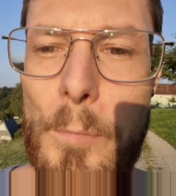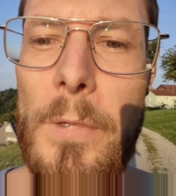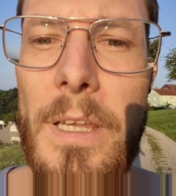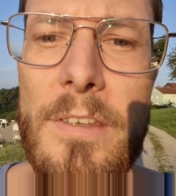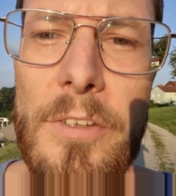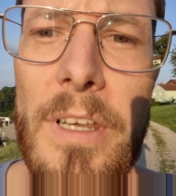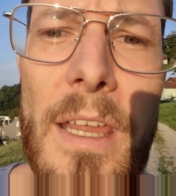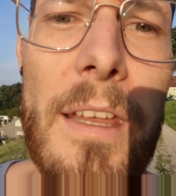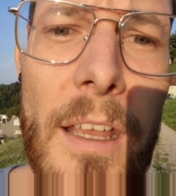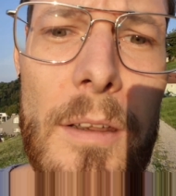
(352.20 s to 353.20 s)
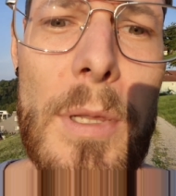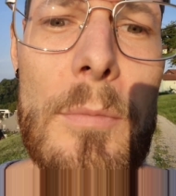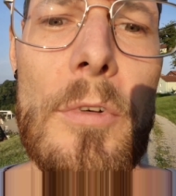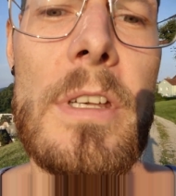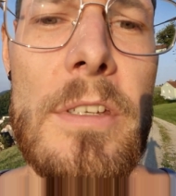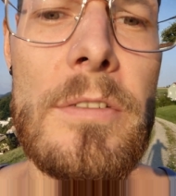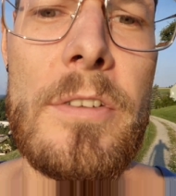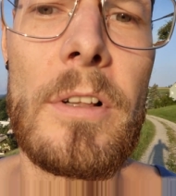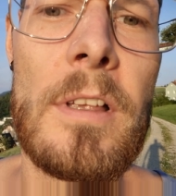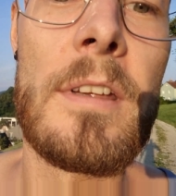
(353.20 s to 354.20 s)
but yesterday I got a bit more than
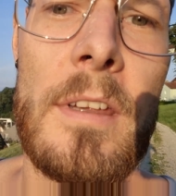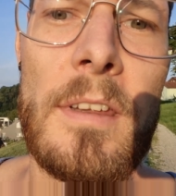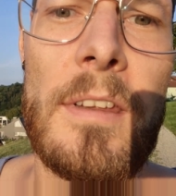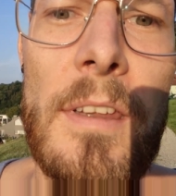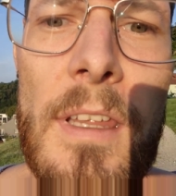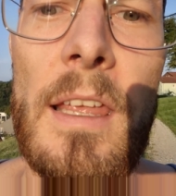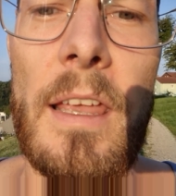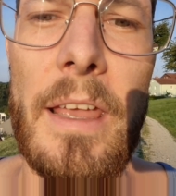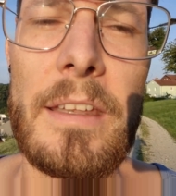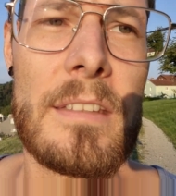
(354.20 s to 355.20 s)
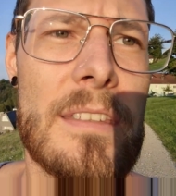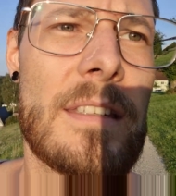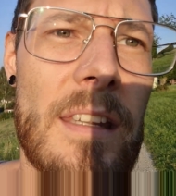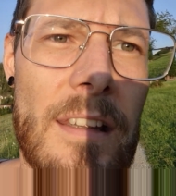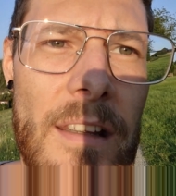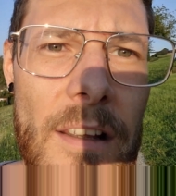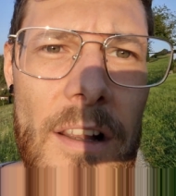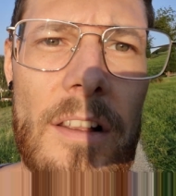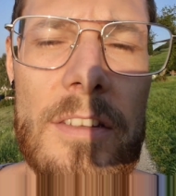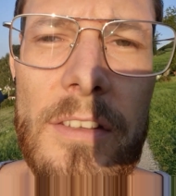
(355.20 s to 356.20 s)
usual, and
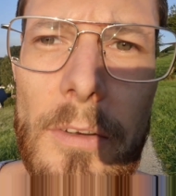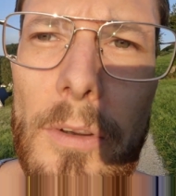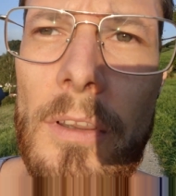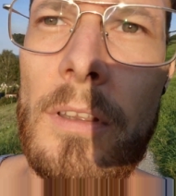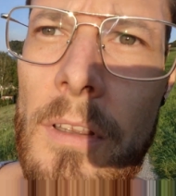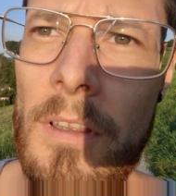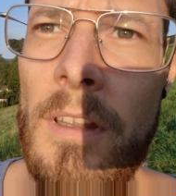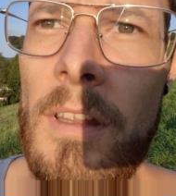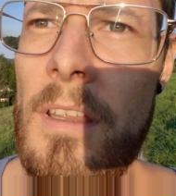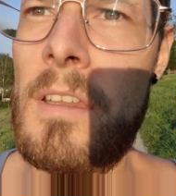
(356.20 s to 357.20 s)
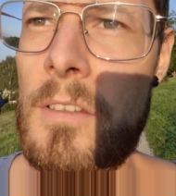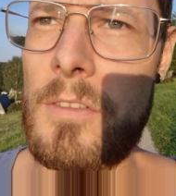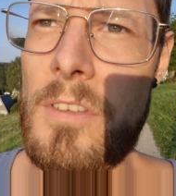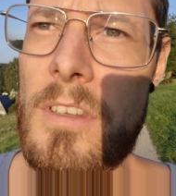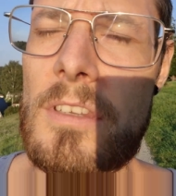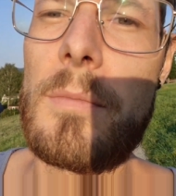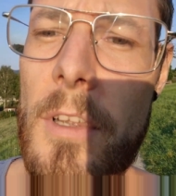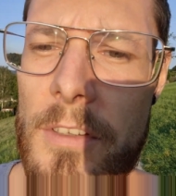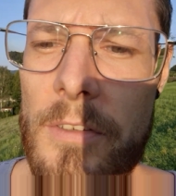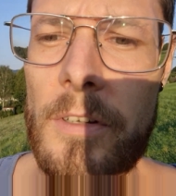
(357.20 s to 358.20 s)
also just as
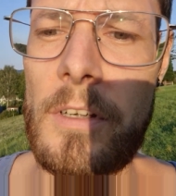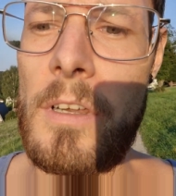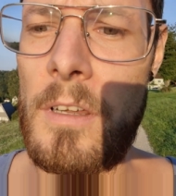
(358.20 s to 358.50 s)
much or